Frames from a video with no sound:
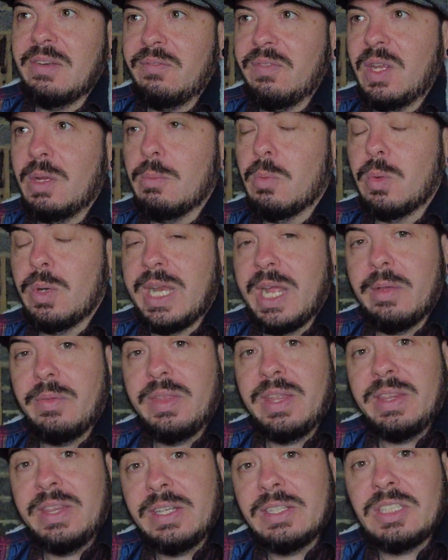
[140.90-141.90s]
a few more now,
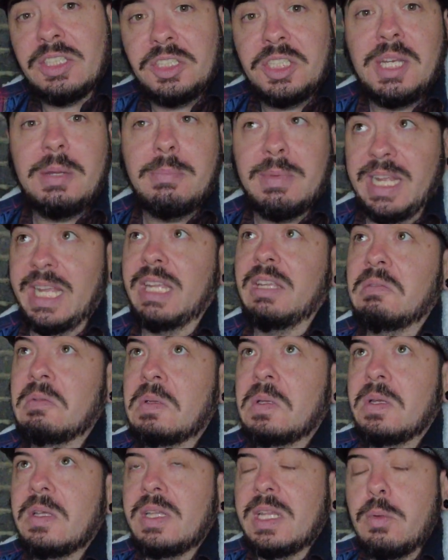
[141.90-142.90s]
that there's a chimney.
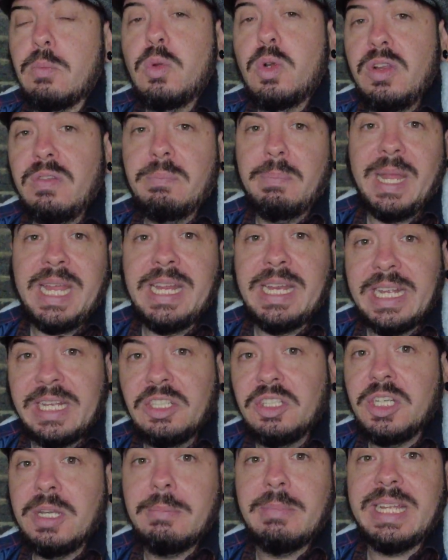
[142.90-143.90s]
There would have been a
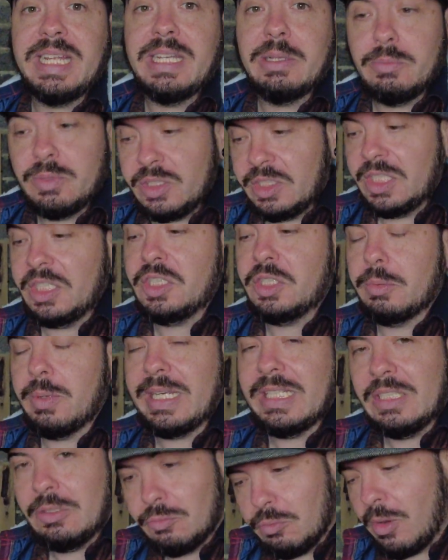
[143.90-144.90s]
chimney that was
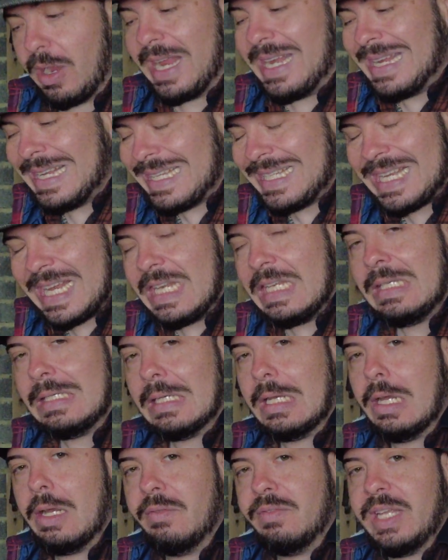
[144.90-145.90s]
situated right in the
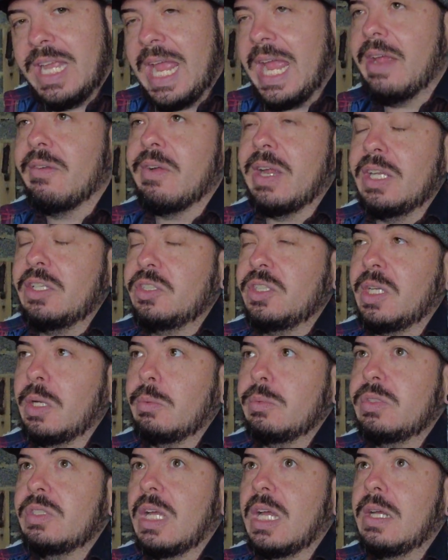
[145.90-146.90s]
centre of the air raid
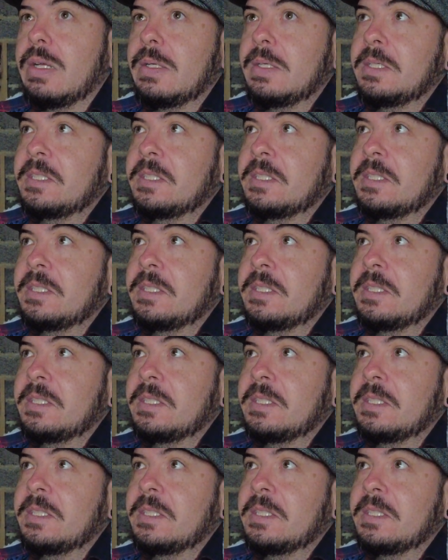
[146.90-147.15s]
shelter.